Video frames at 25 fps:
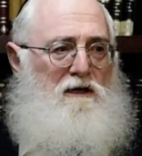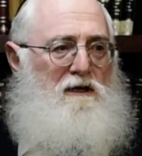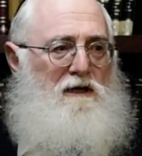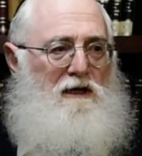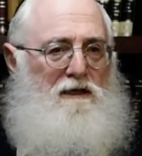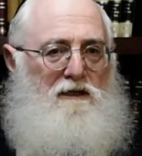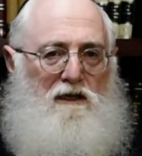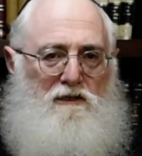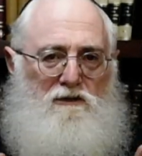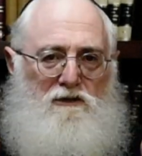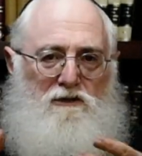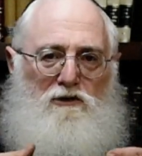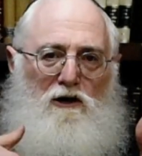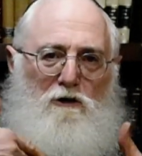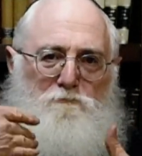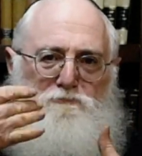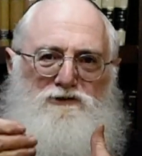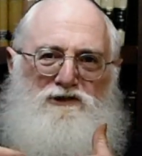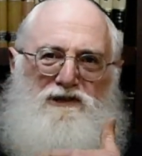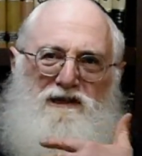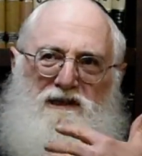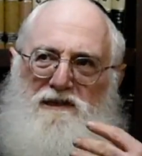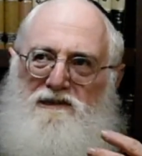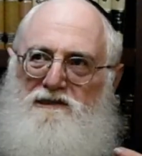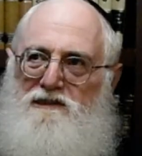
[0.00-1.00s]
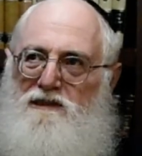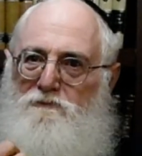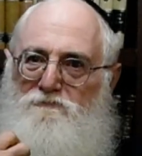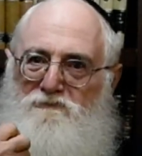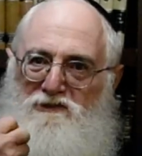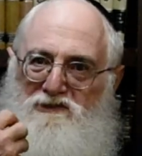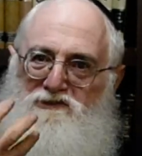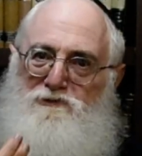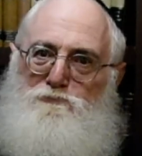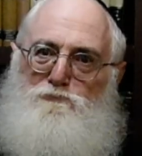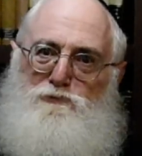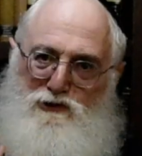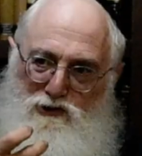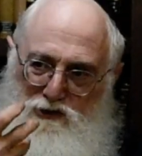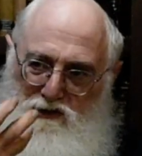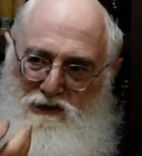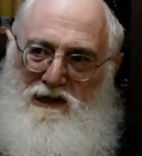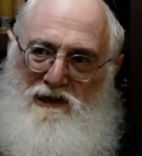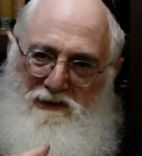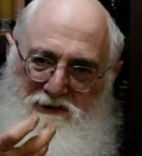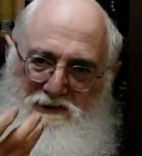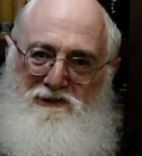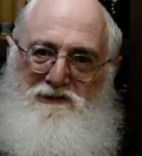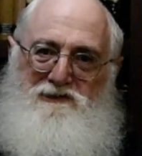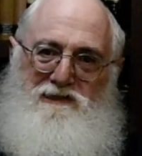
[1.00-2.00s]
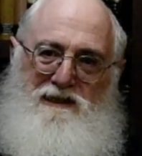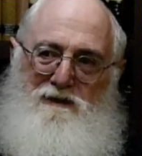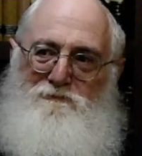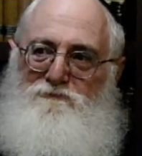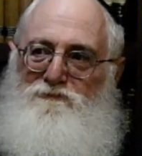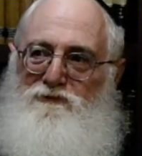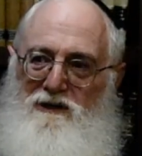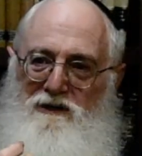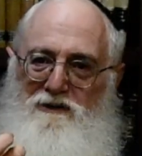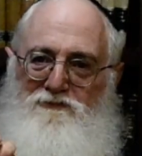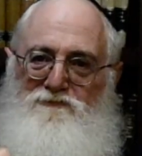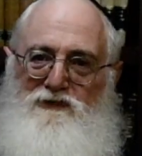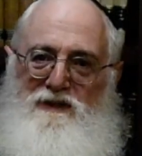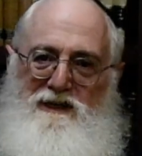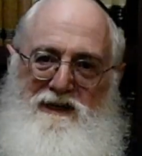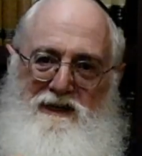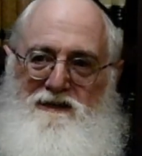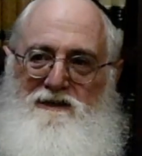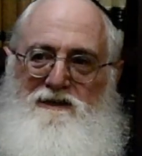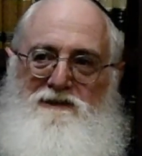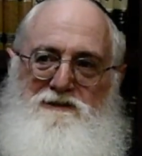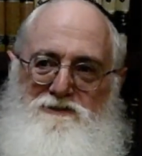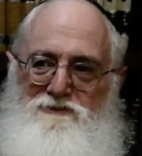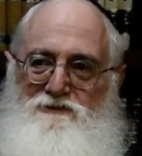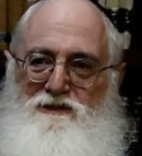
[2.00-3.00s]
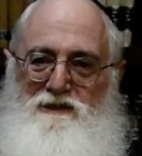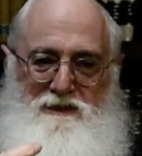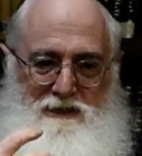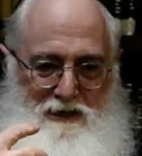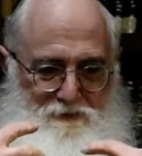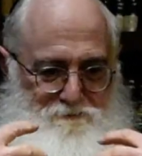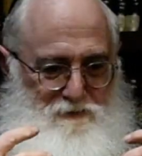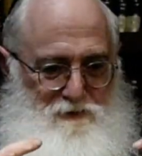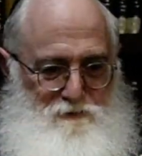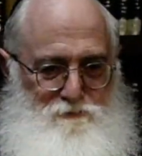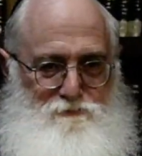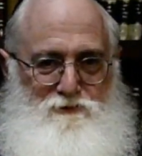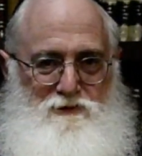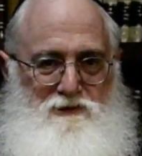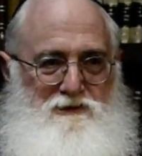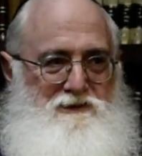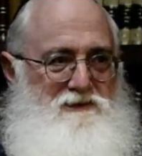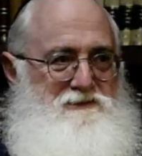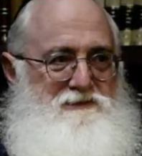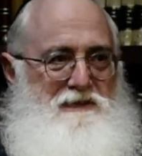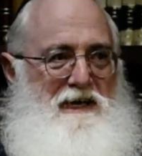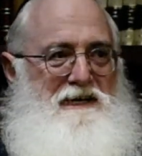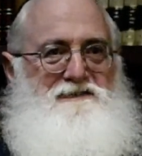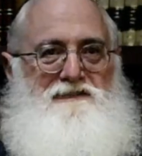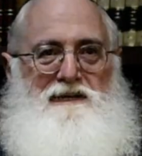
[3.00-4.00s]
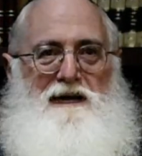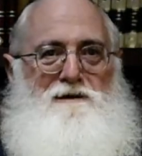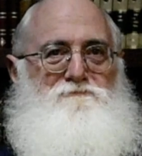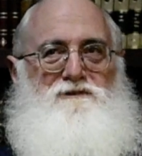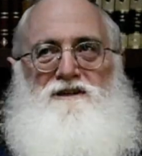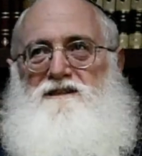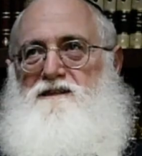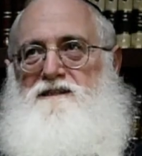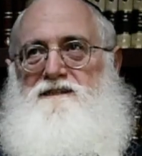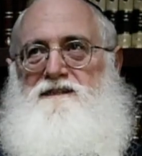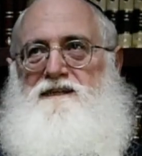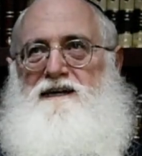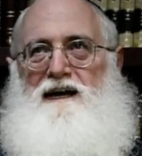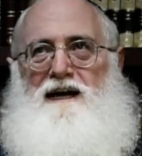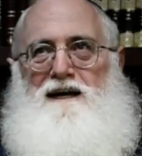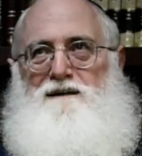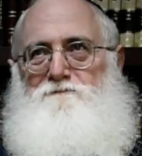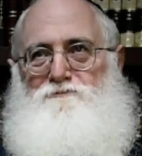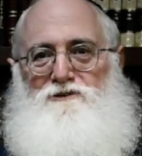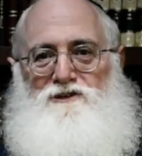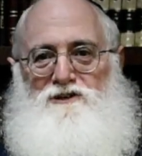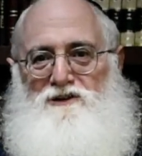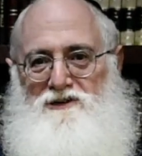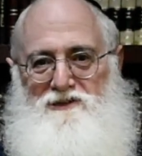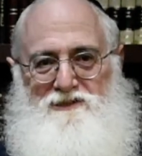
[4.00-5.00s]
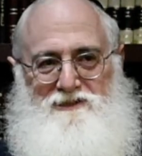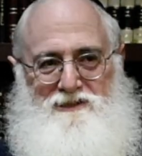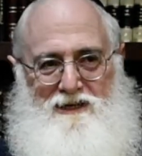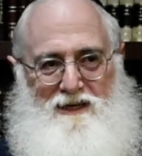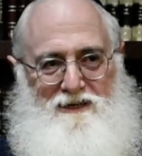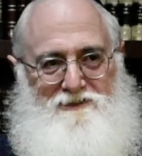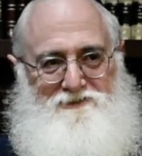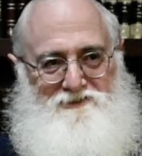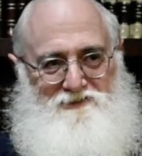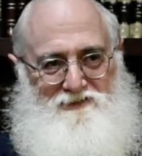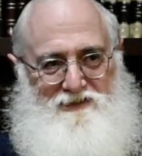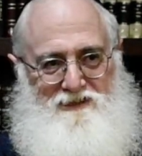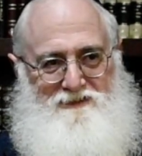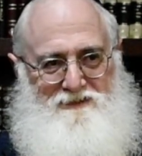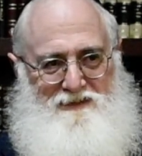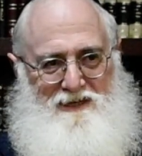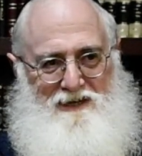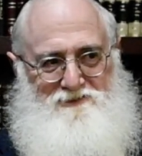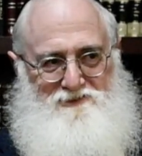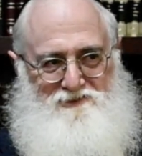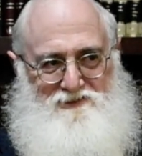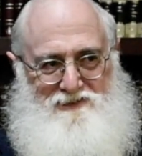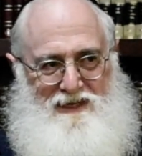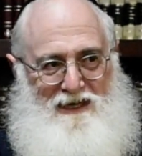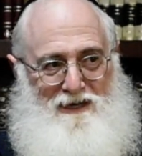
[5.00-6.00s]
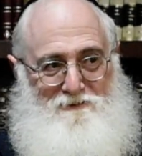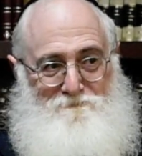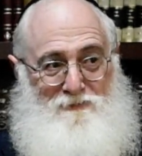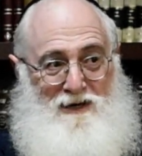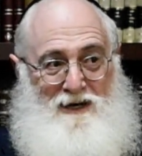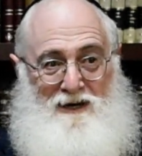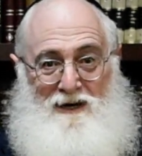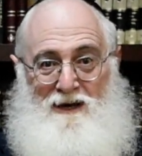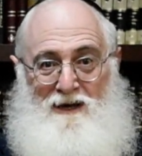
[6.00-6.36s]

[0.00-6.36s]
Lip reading: And then you hope Sukkah de Zimra is Sukkah de Zimra. If you get into it, every word is Azamra L'Kai B'Oidi, I sing to Hashem.